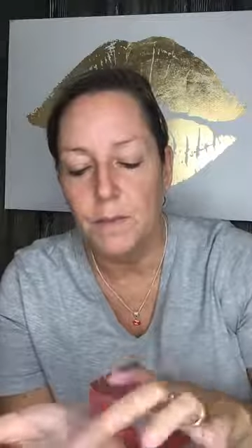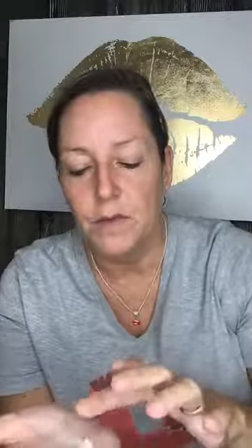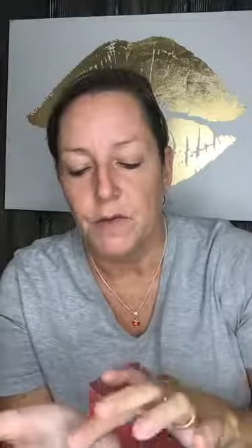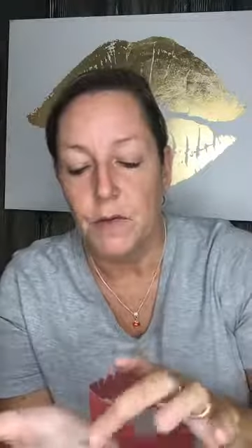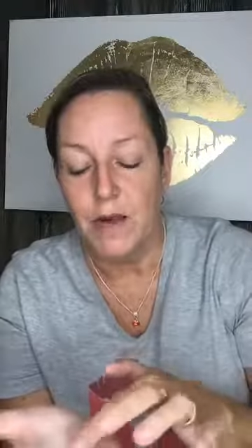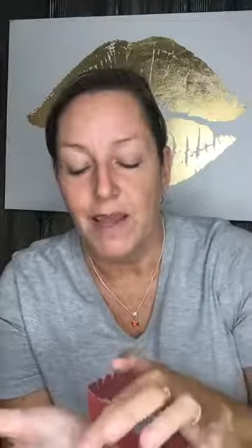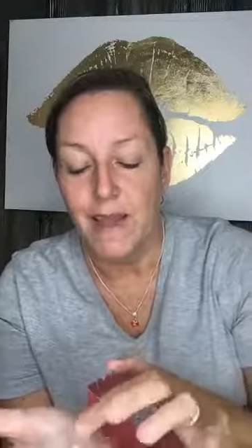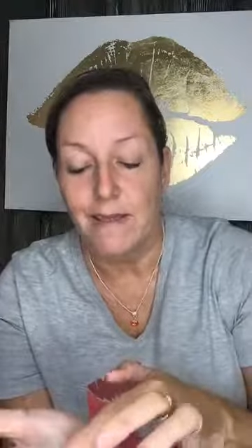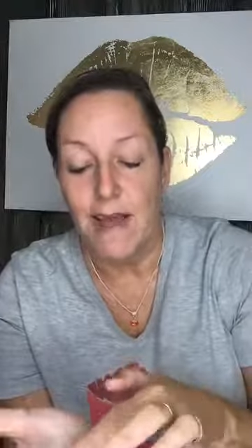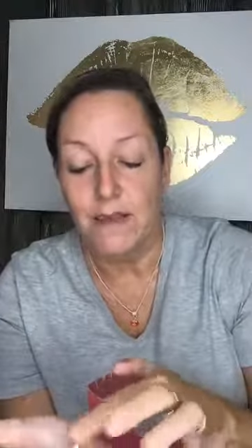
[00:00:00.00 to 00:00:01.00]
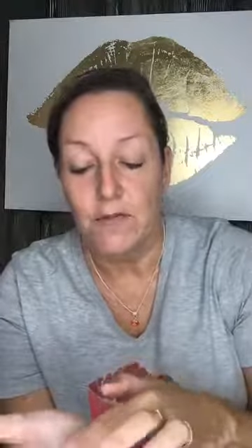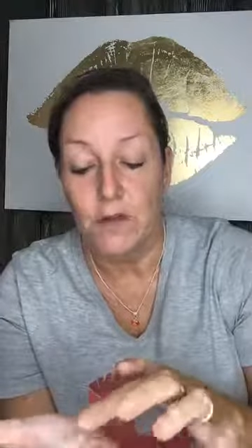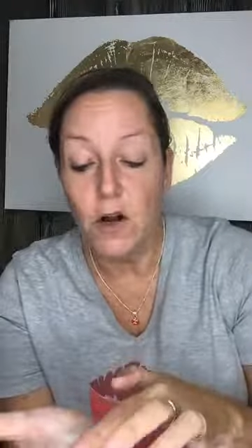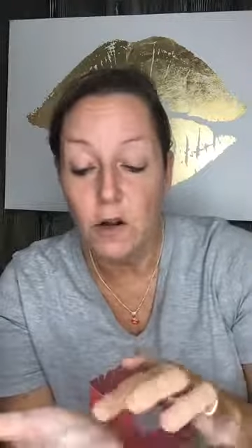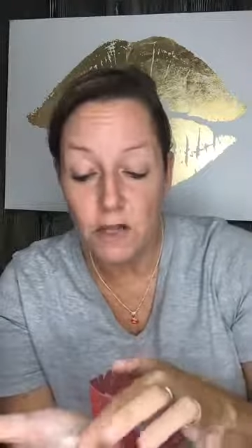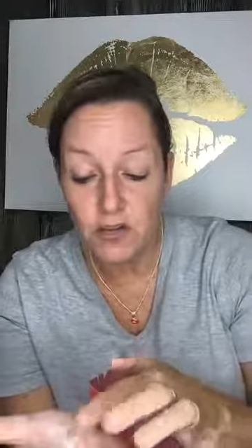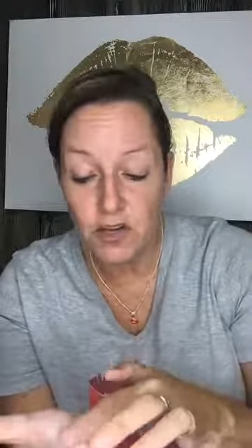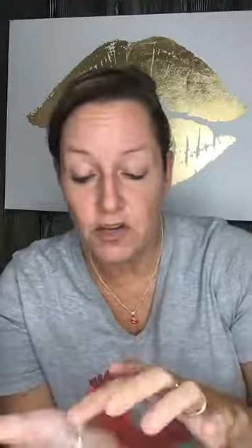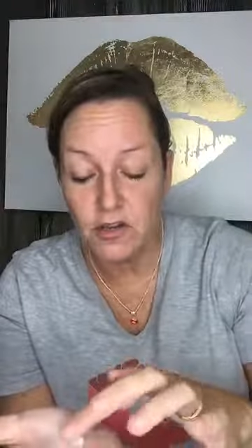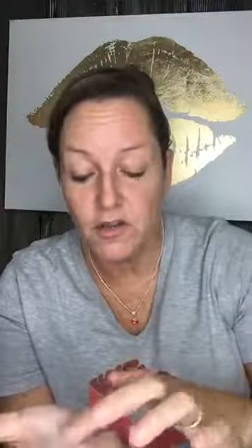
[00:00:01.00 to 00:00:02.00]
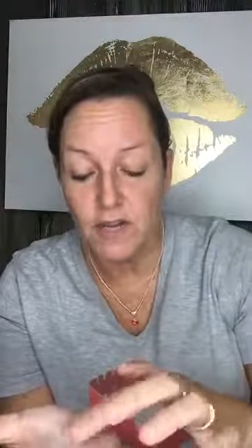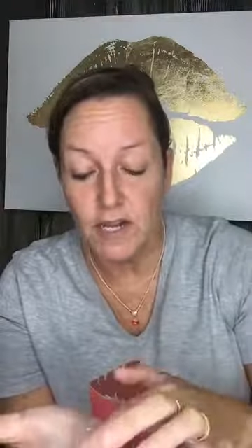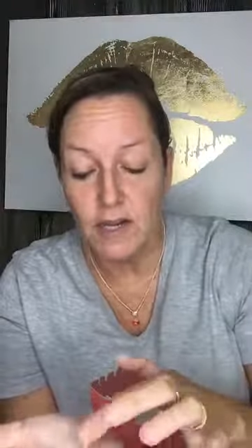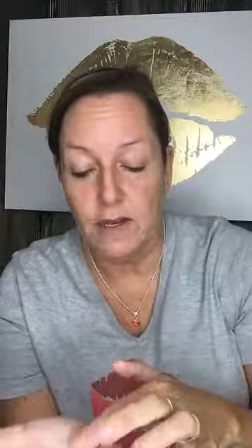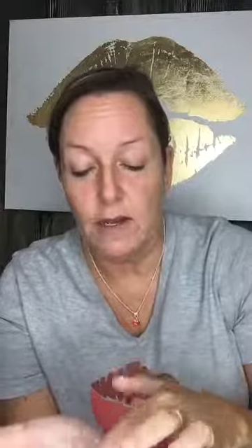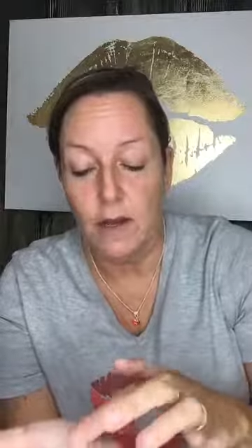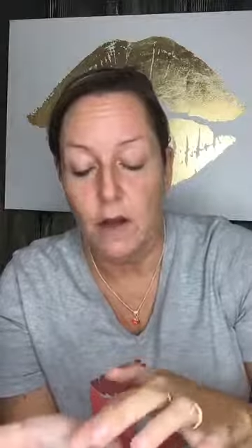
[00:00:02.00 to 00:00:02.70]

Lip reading: So again, that's for collagen in your skin.